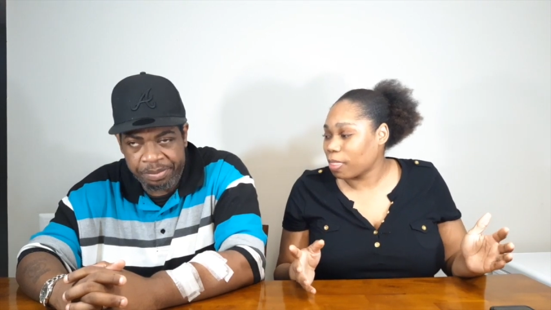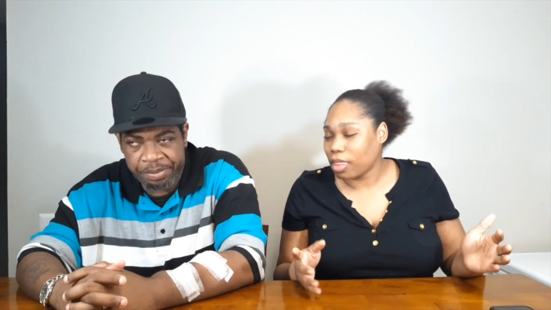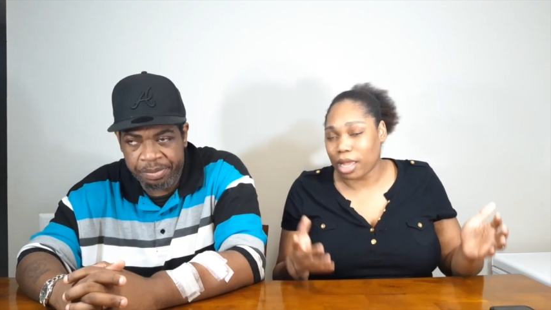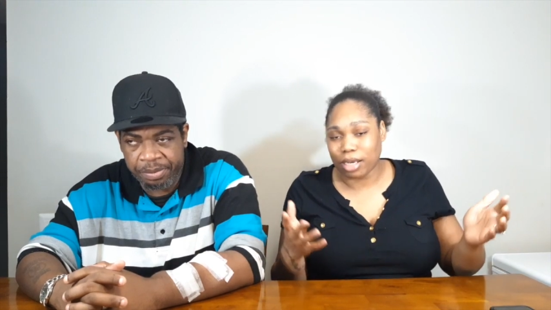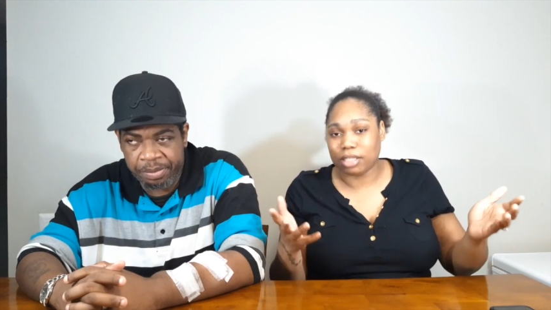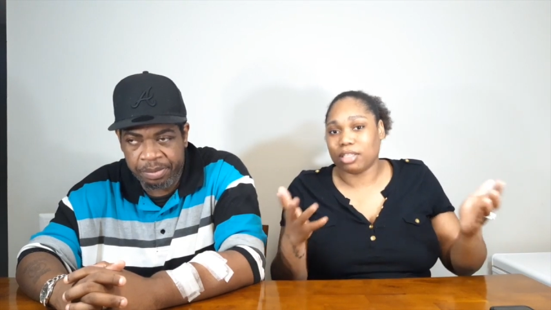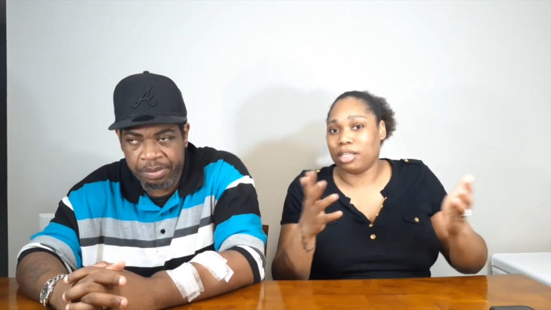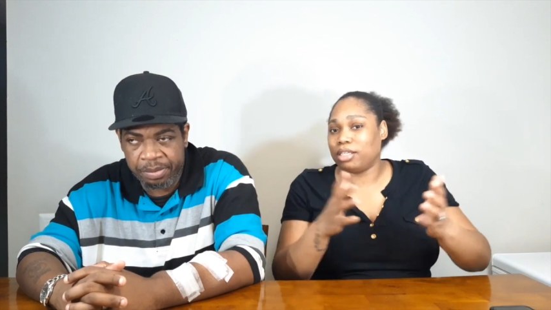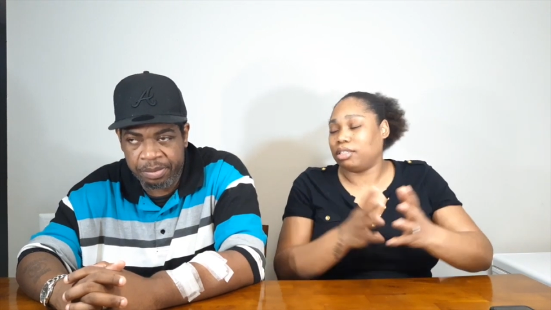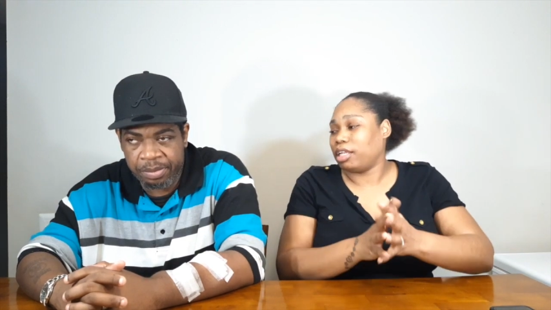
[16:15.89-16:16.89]
Speaker 1: Like that's
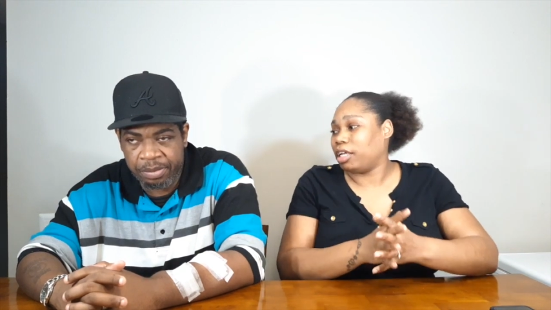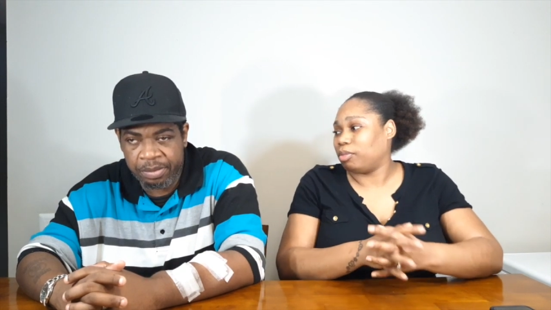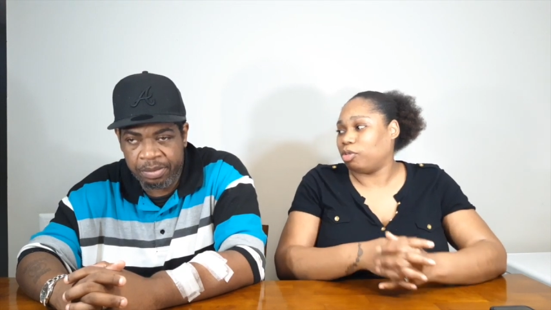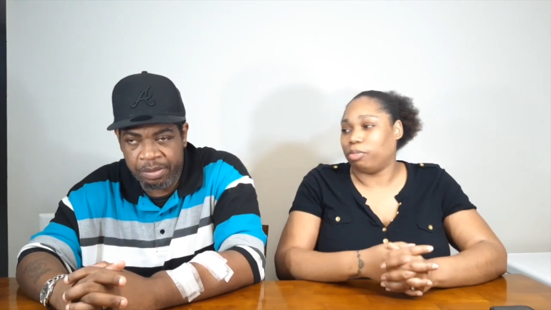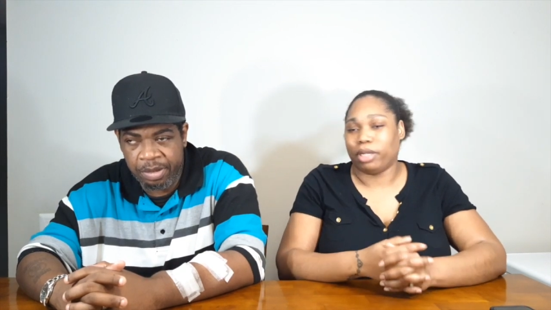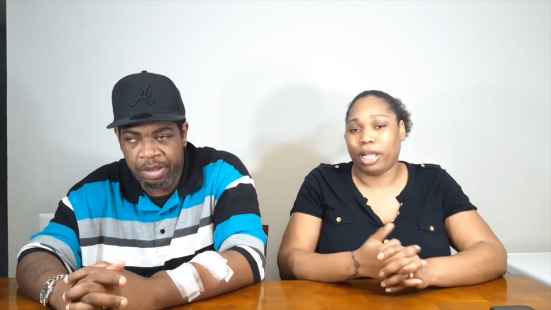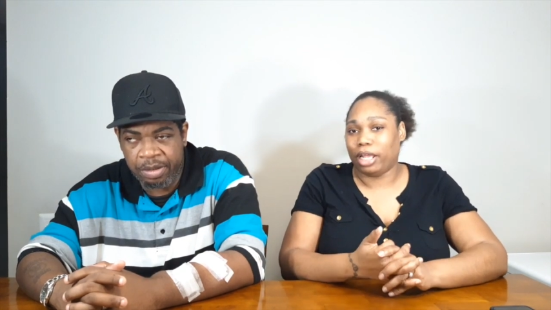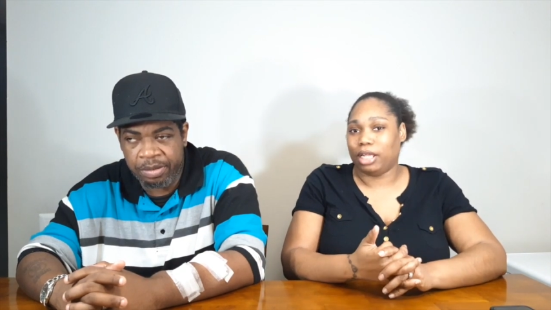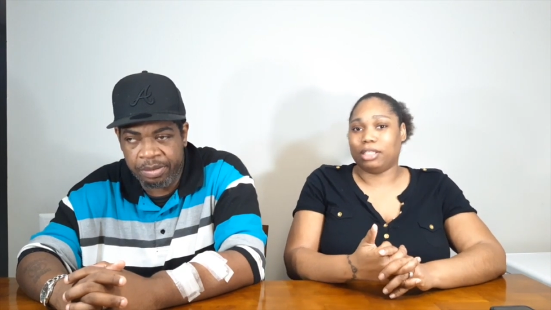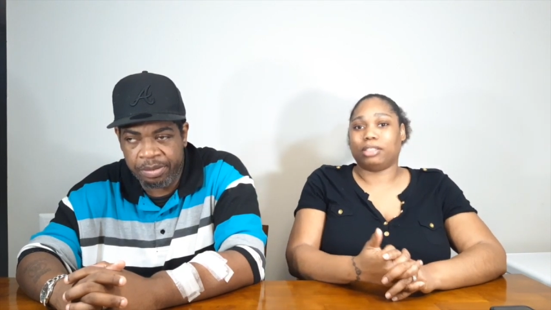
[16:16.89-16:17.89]
understandable, but yeah. I
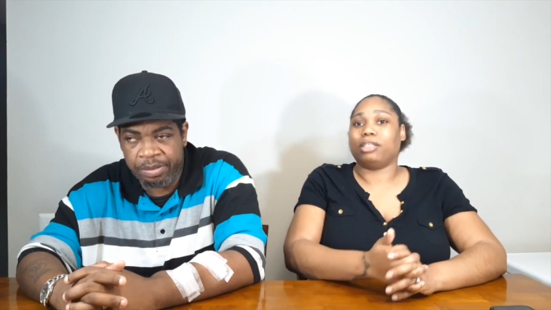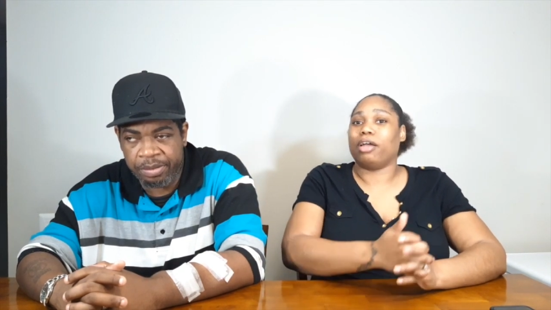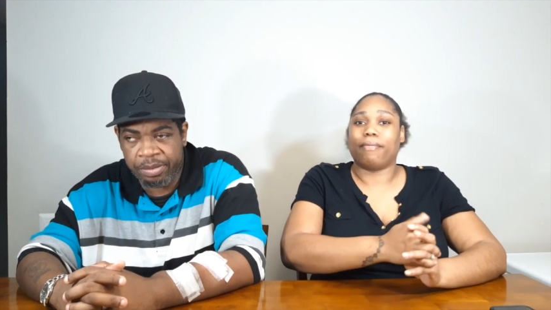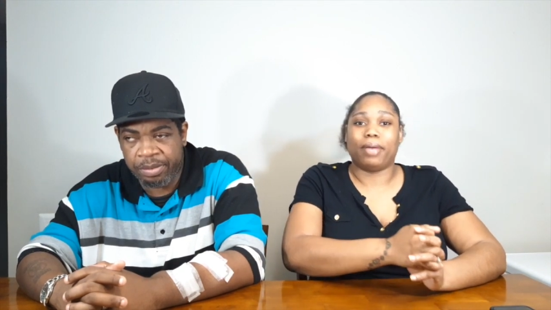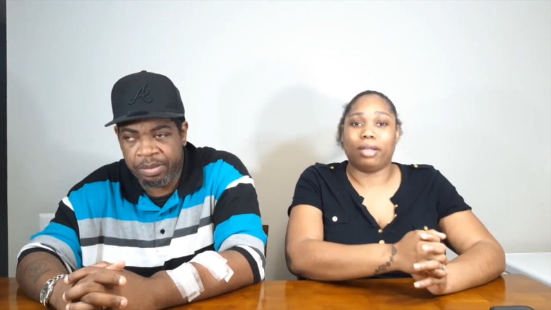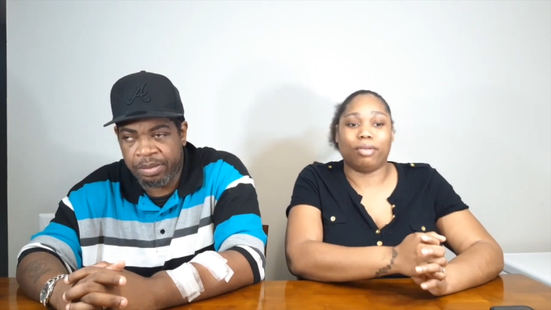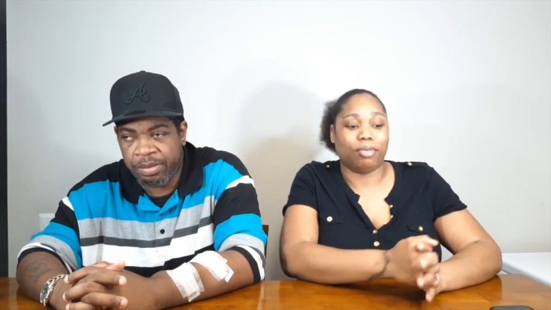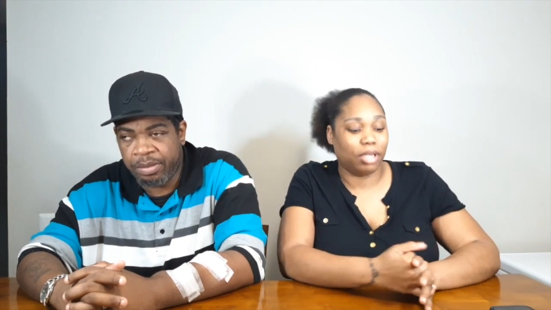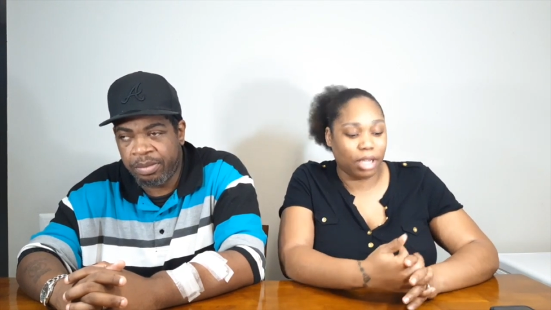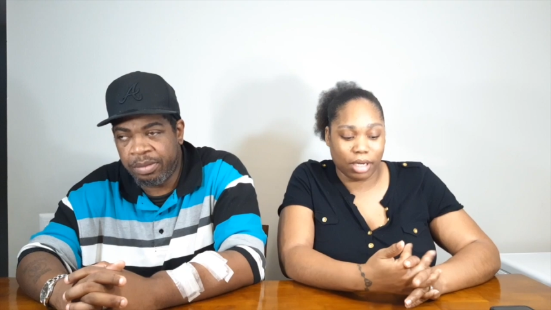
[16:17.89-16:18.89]
ain't talking about no
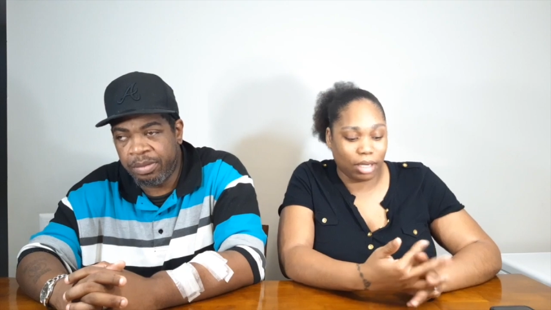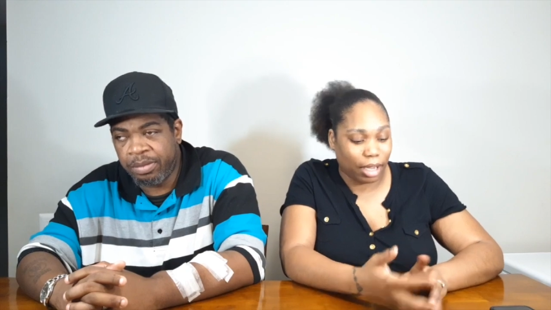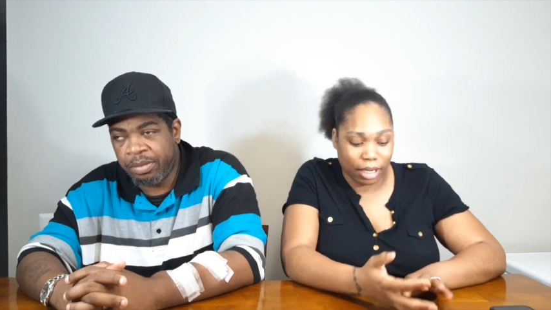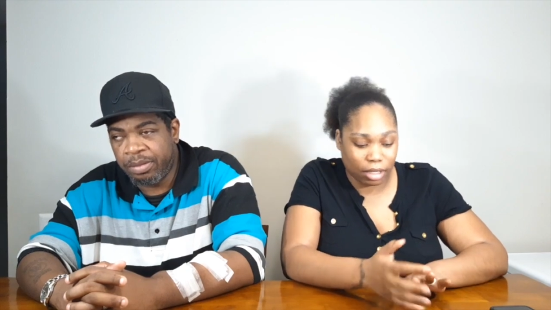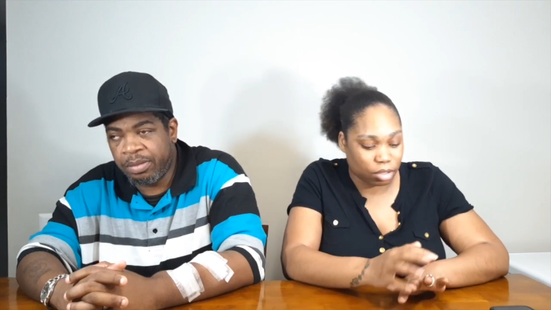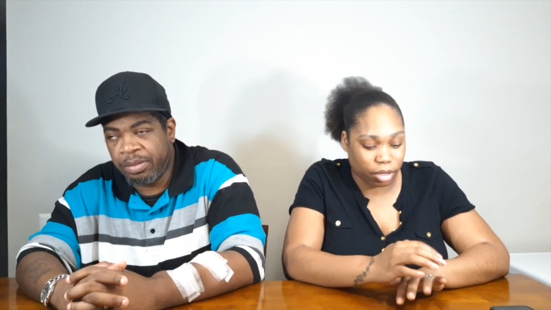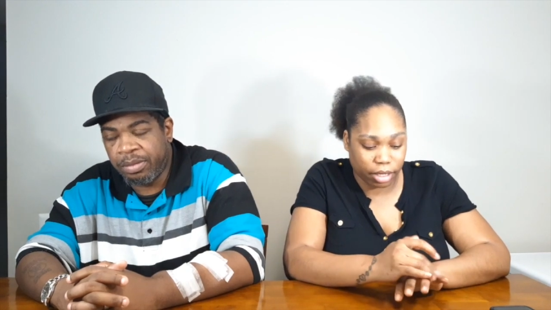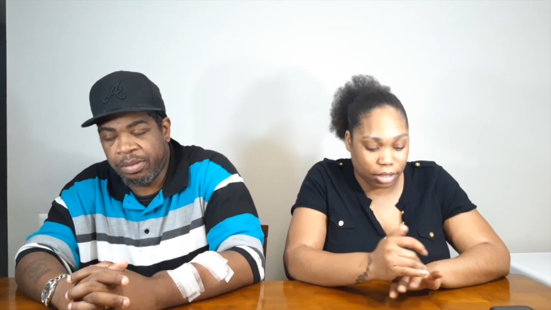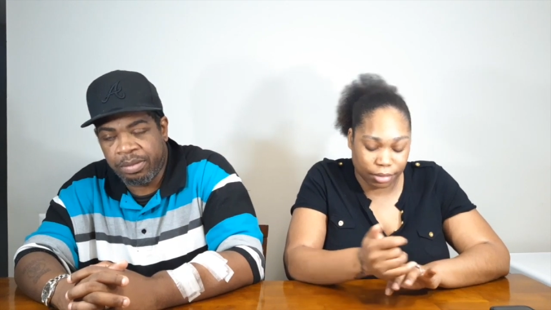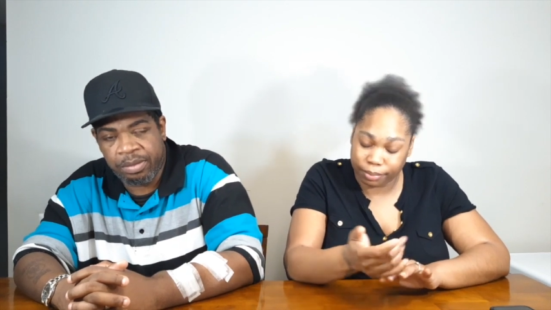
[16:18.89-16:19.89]
nanny. Like that's
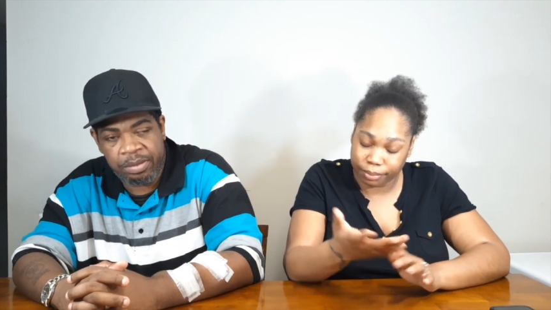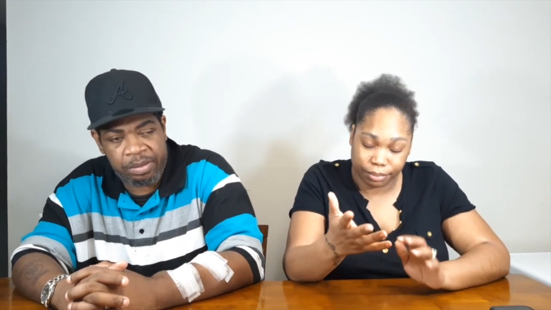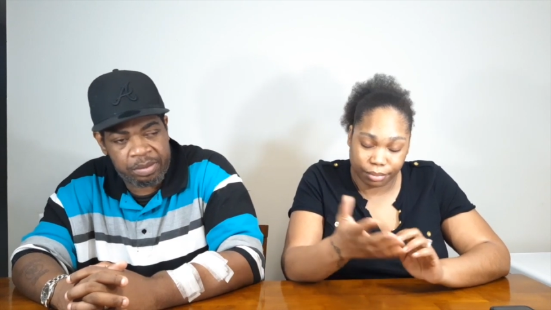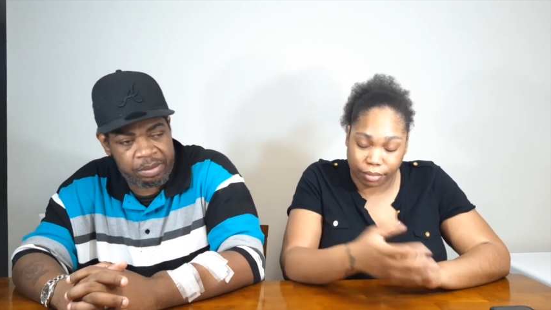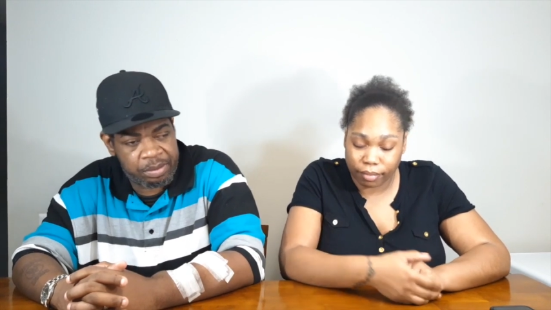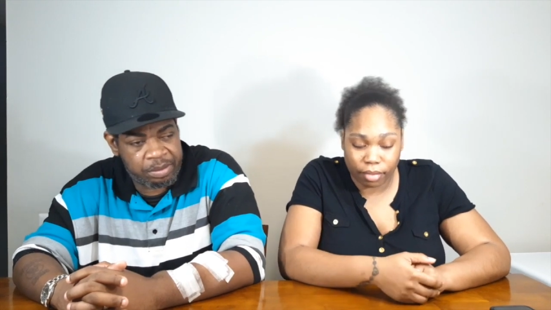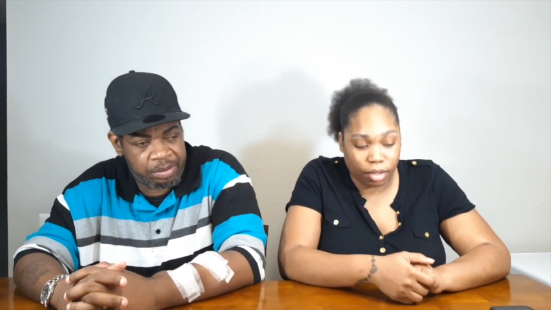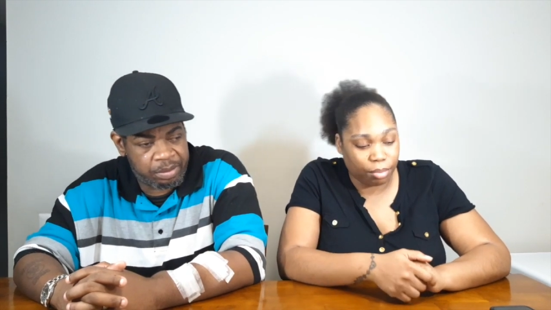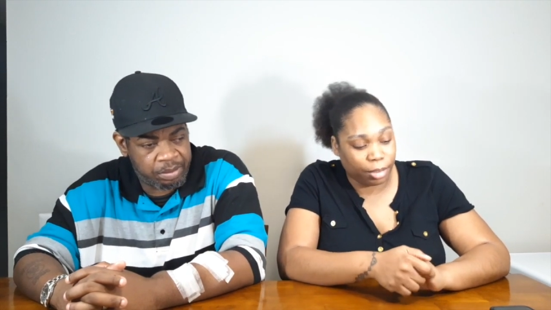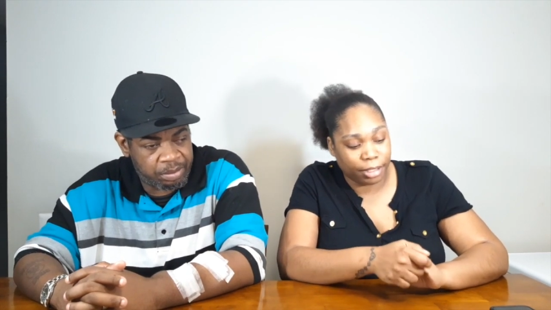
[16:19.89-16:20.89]
crazy.
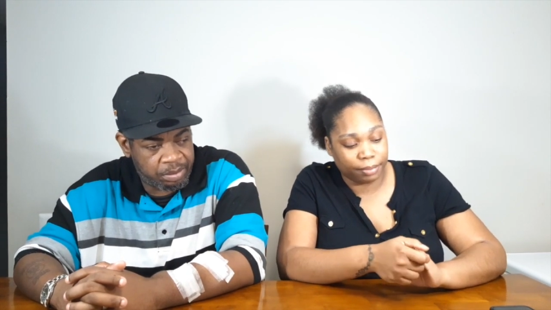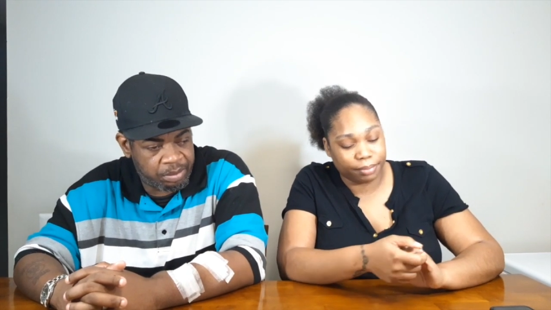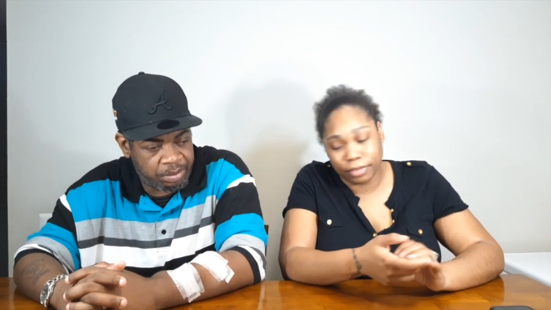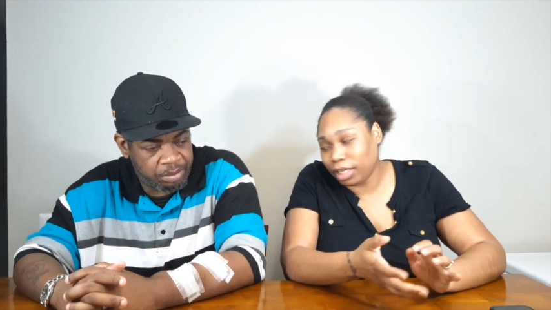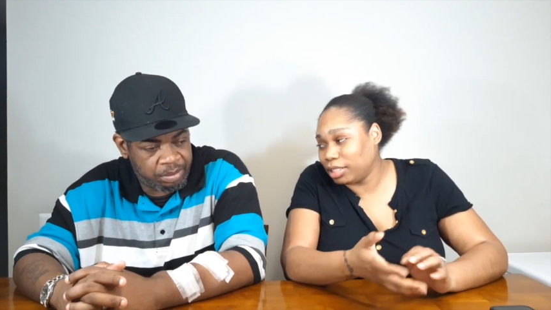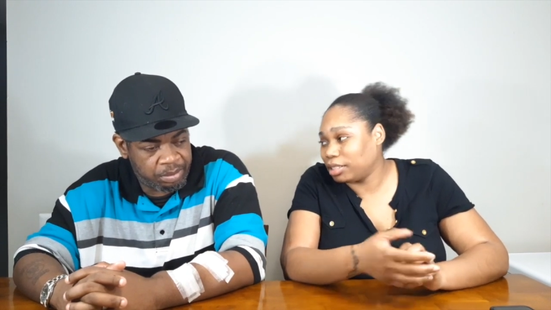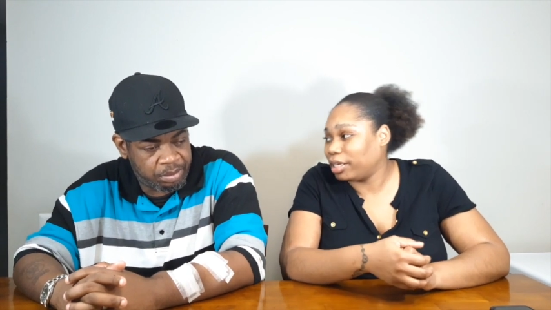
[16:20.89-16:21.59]
But like I said,